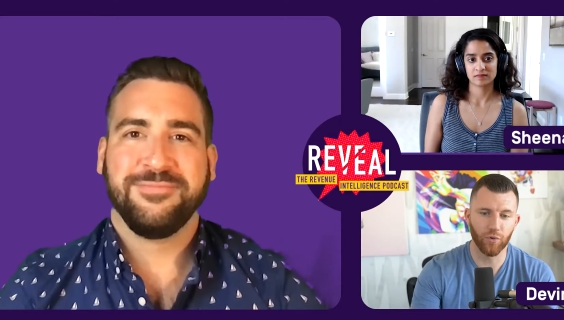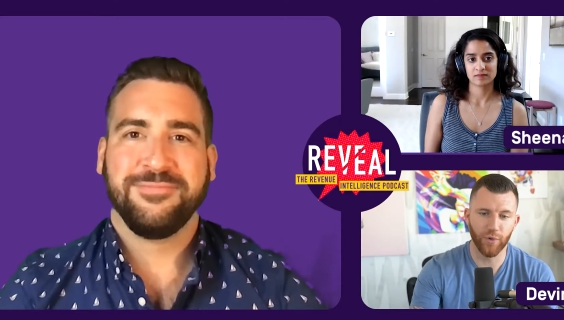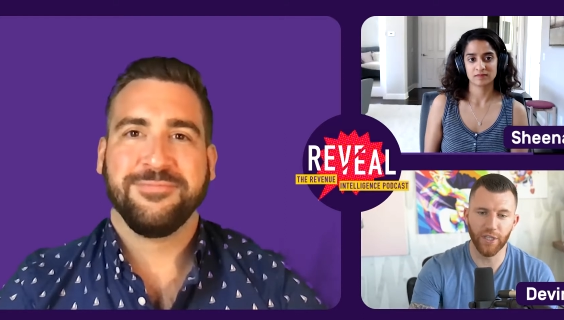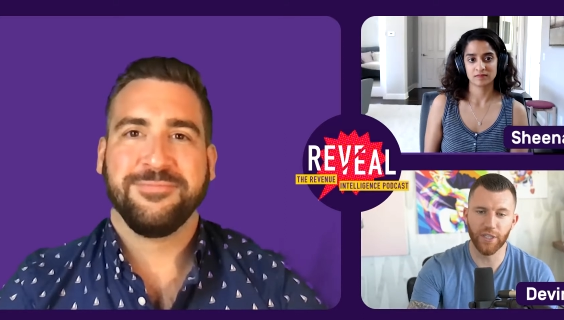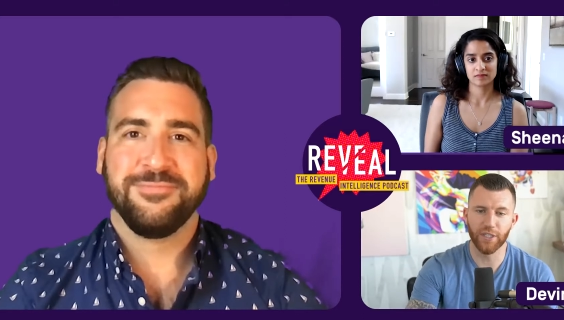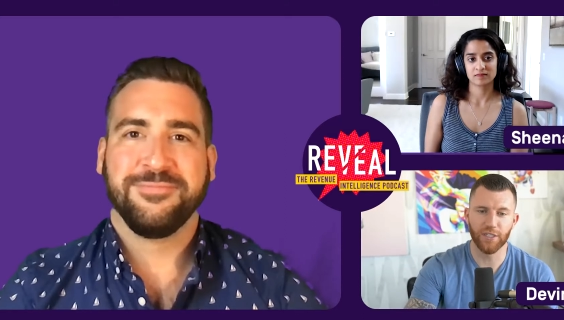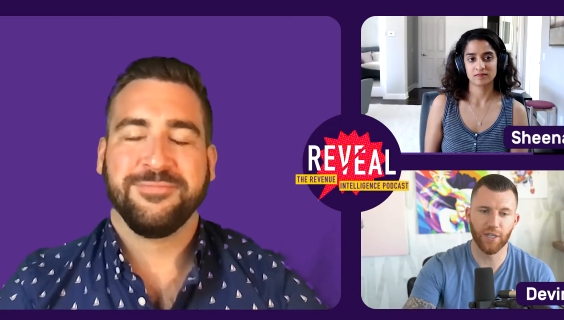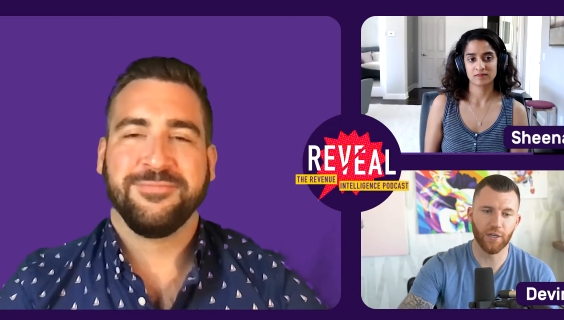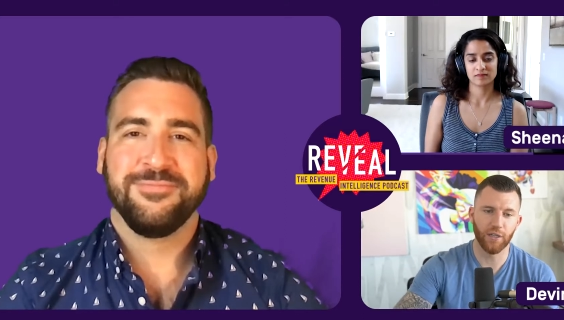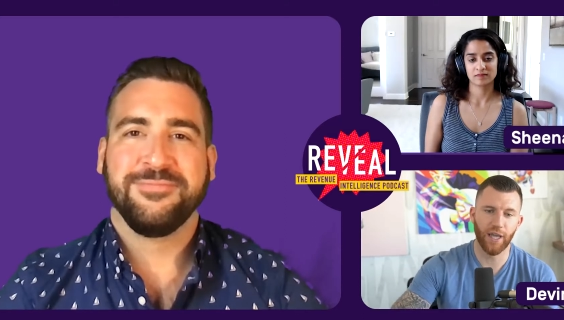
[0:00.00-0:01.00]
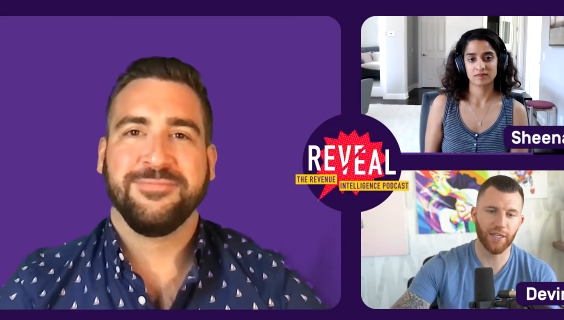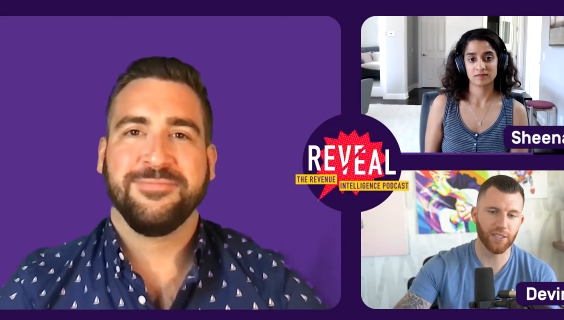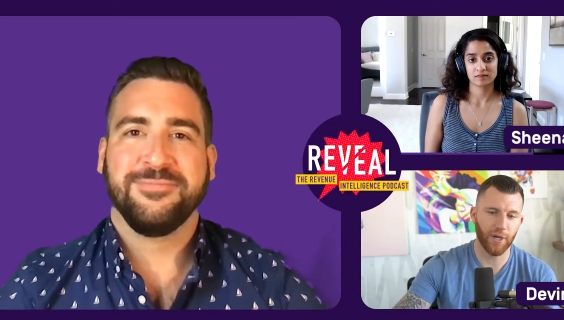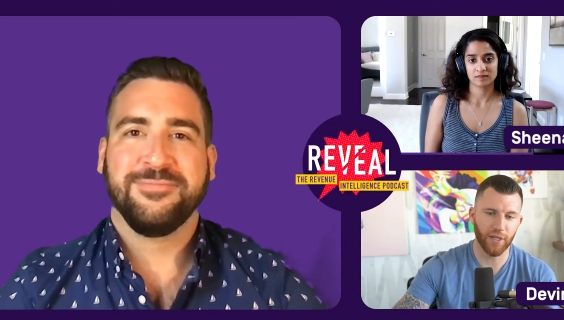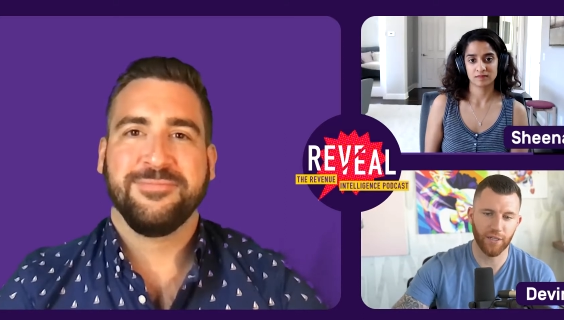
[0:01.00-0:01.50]
Speaker 1: need to sell X
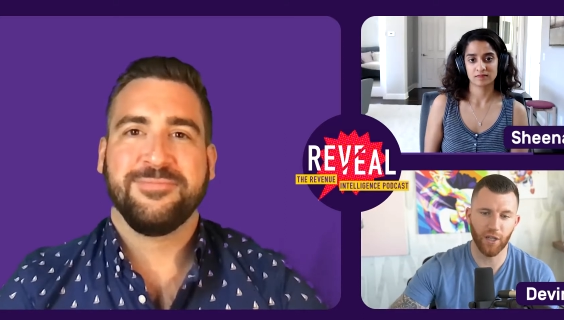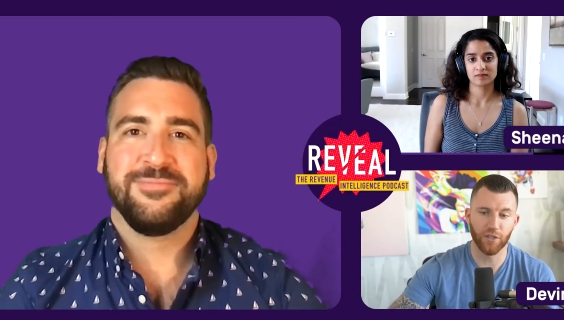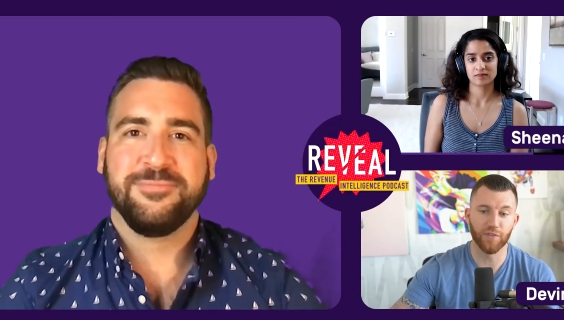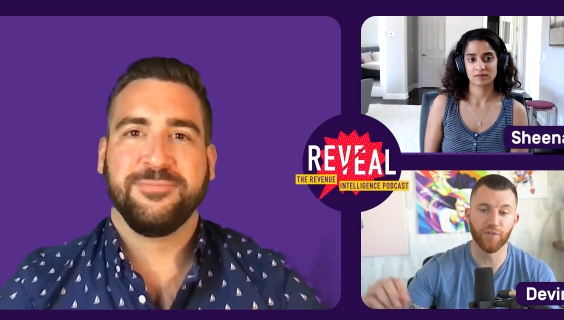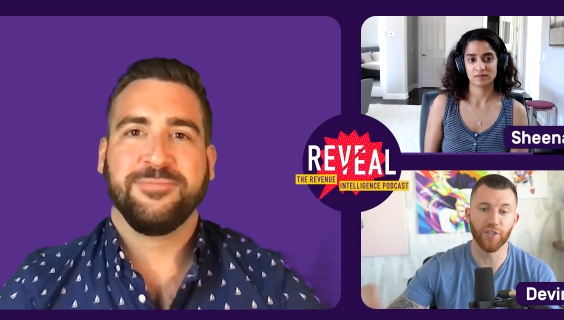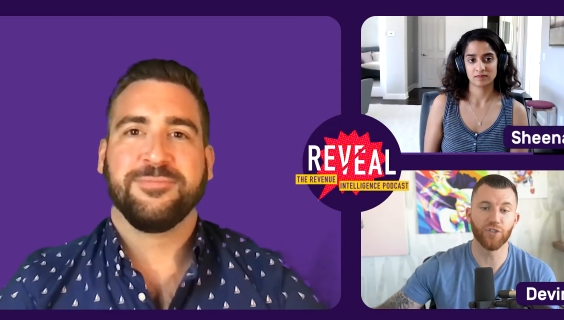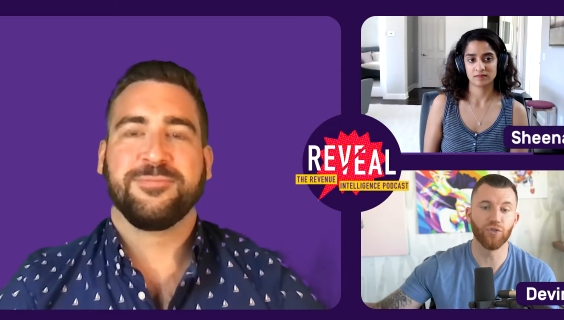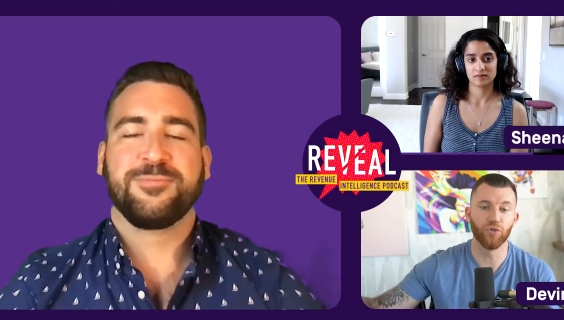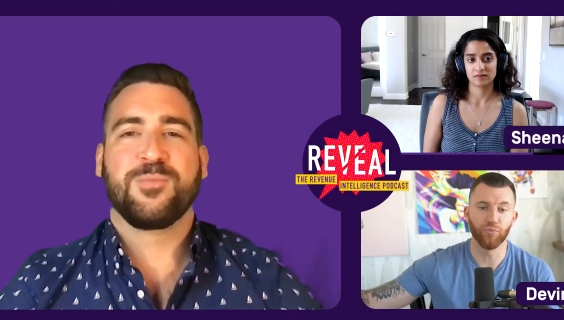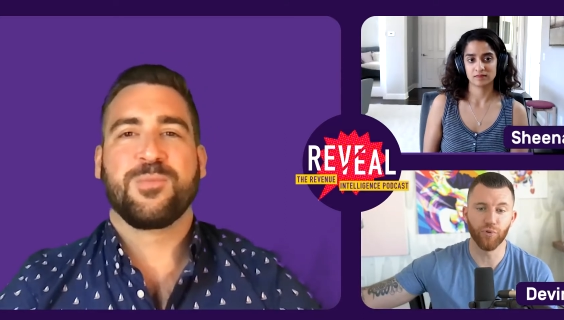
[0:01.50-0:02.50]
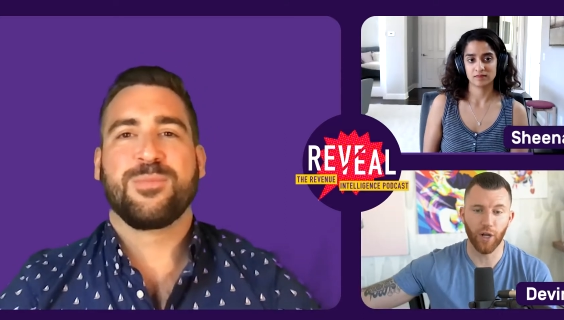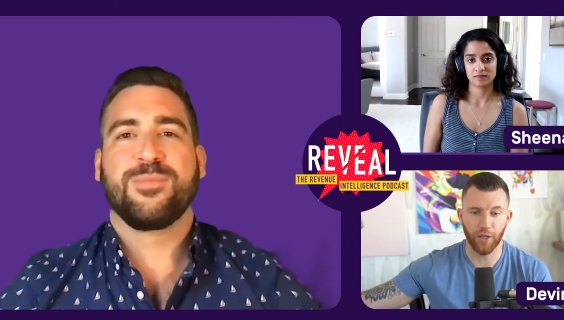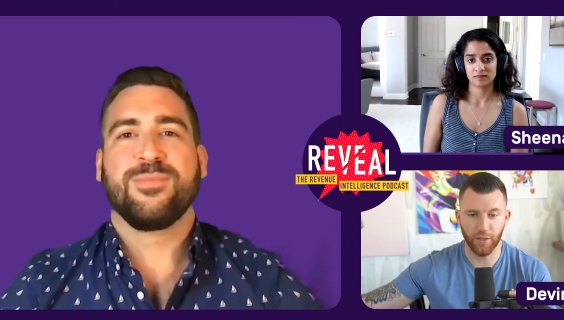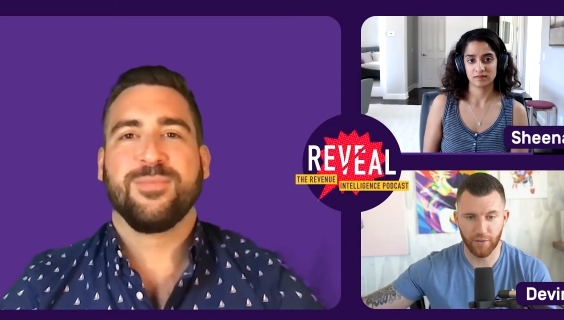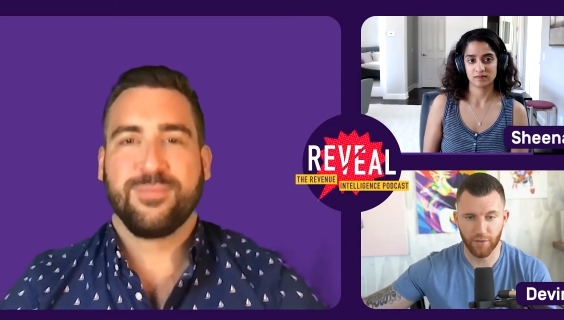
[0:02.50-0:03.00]
amount of dollars of this new
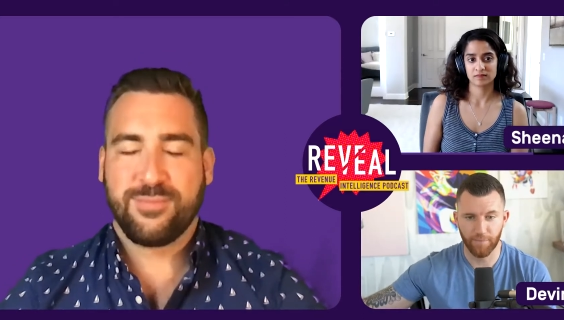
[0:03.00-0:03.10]
product.